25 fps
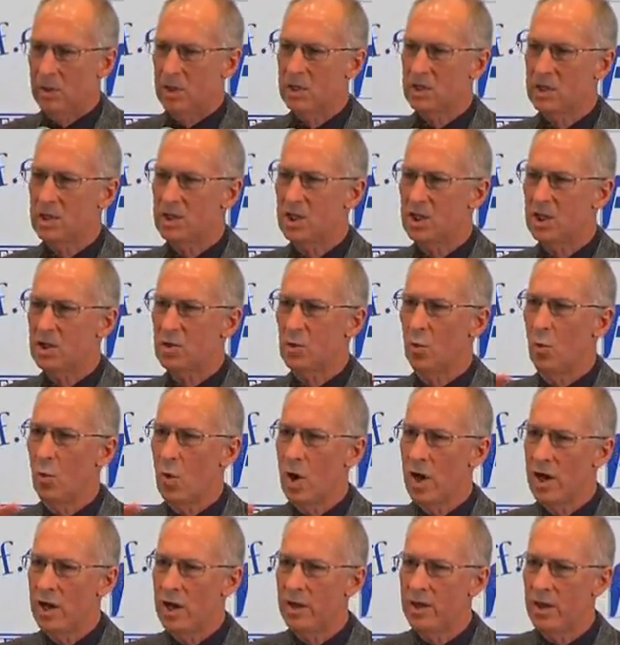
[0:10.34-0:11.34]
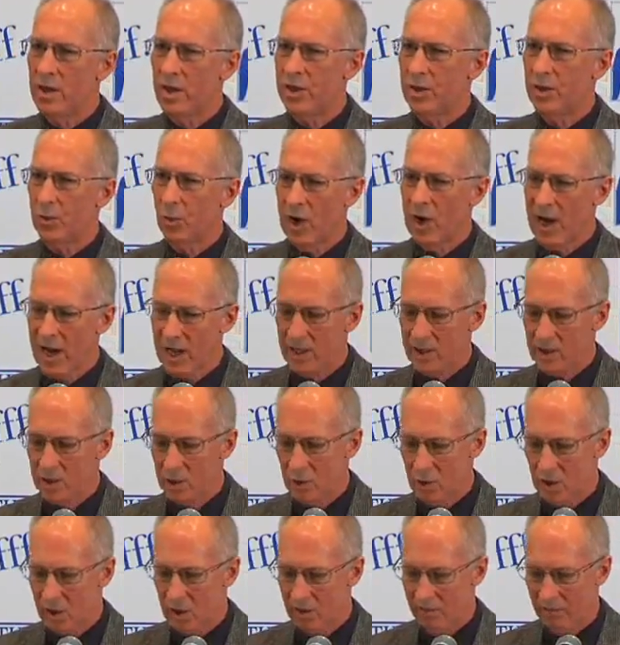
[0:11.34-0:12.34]
this is just one of the
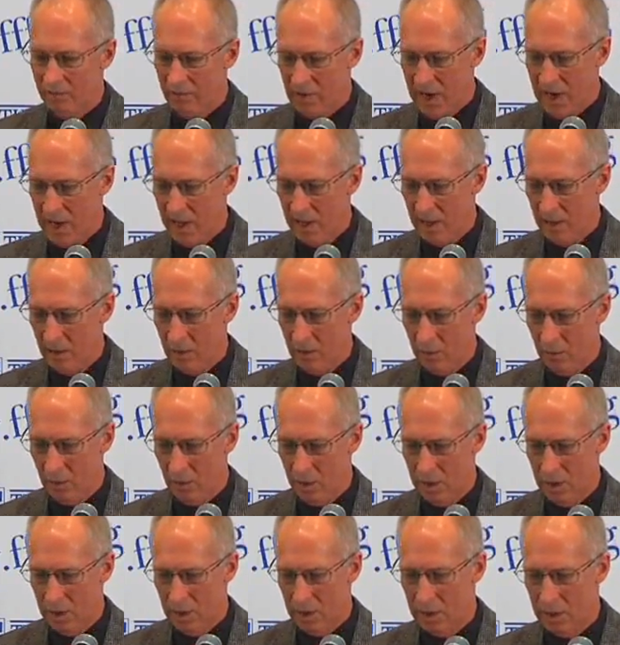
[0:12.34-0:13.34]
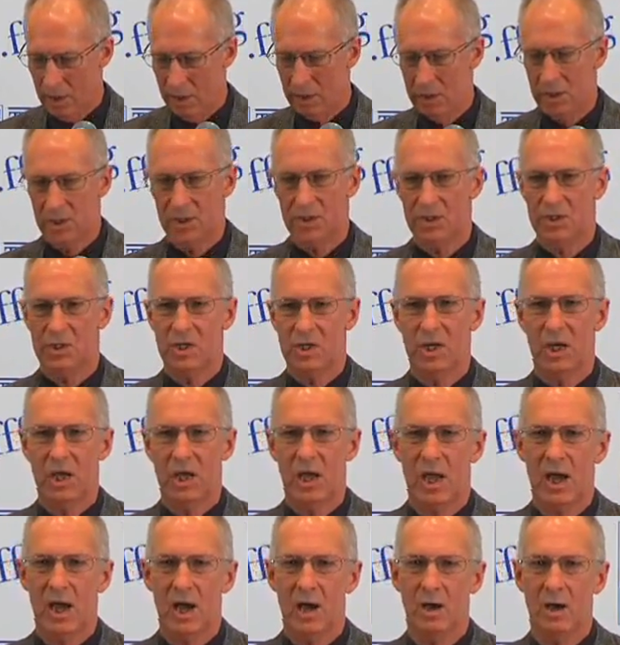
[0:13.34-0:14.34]
threads you can follow to
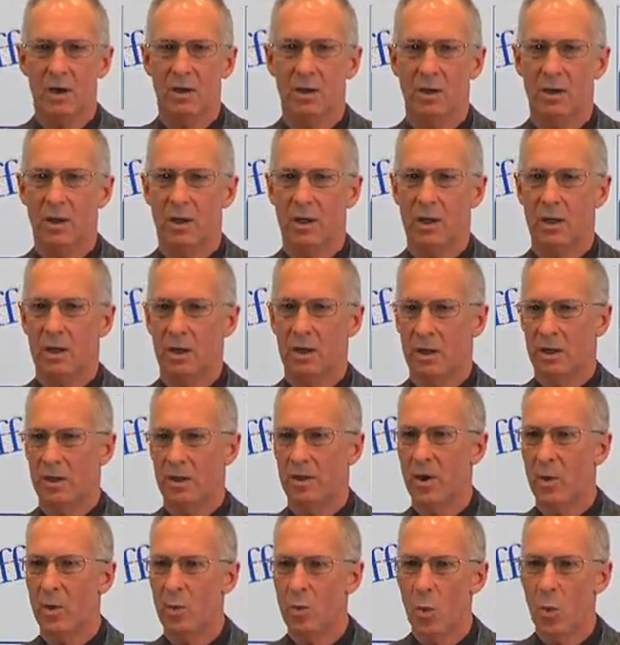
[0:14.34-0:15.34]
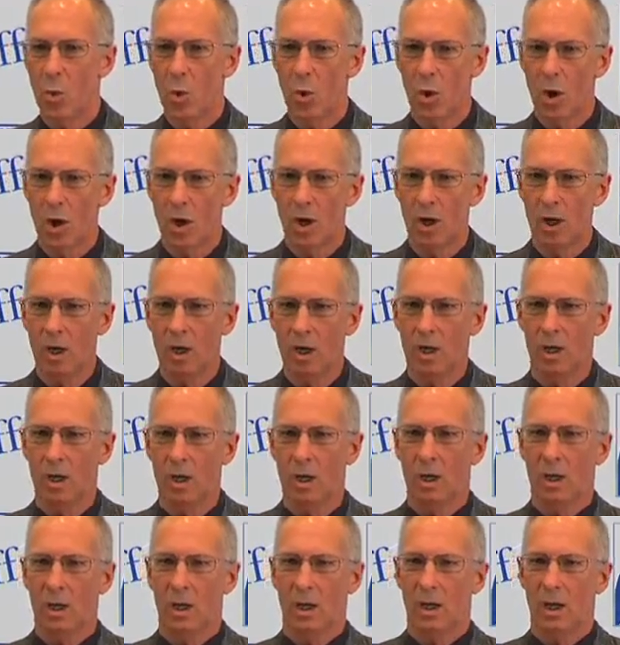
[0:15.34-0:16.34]
see how the war
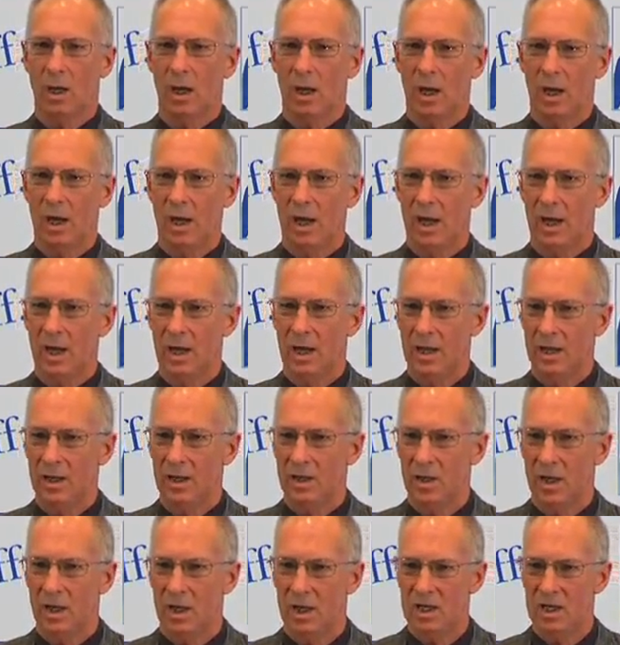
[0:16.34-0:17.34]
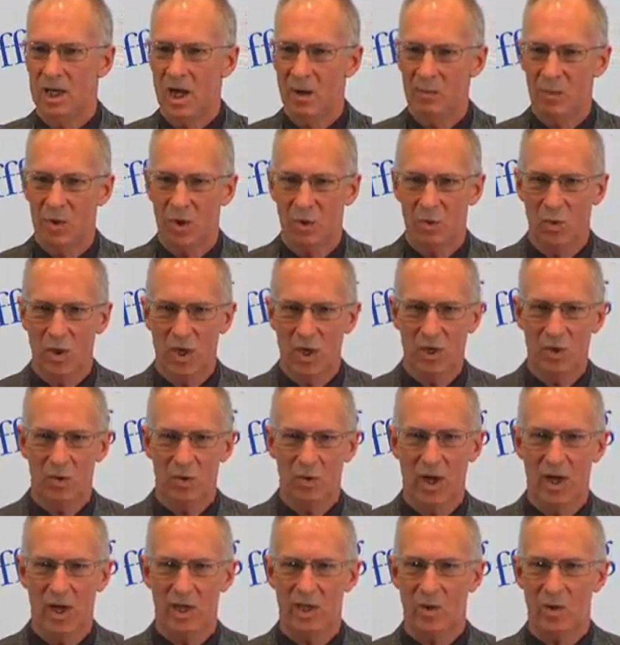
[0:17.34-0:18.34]
and the attempt to
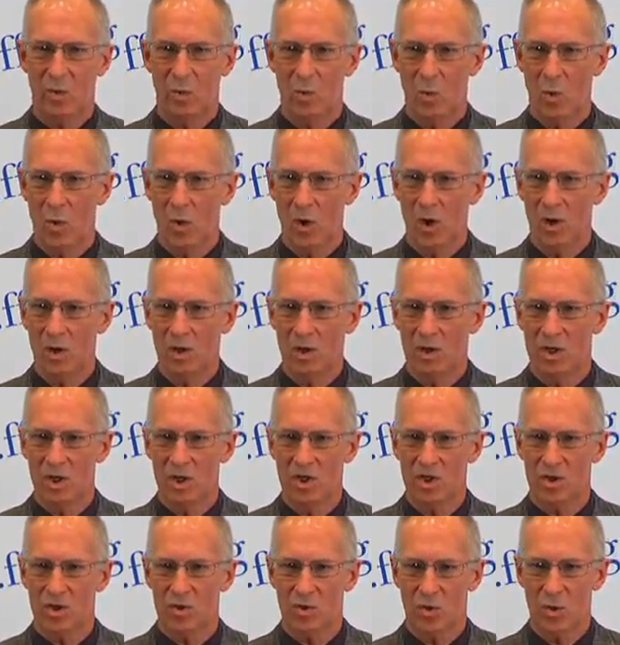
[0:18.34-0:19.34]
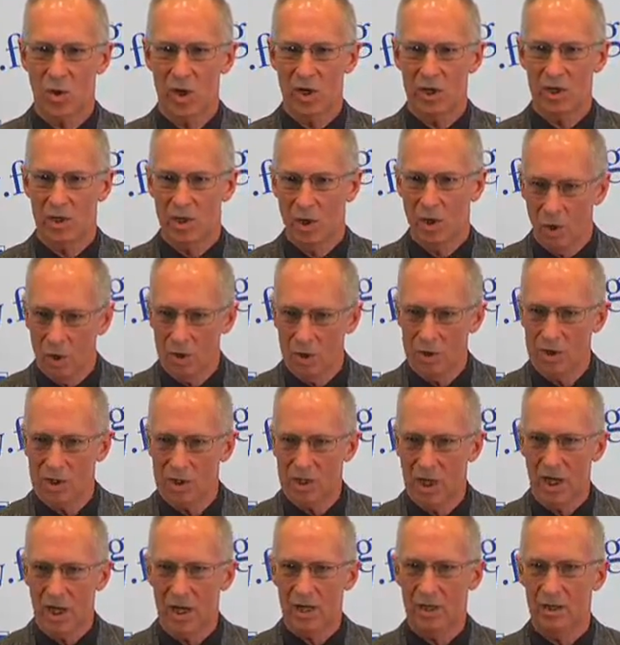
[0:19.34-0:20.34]
recreate the war-destroyed gold
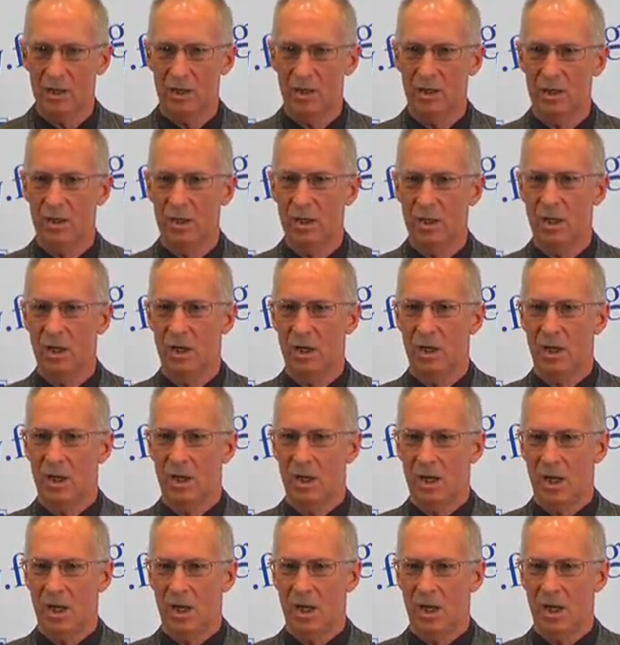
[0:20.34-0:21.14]
standard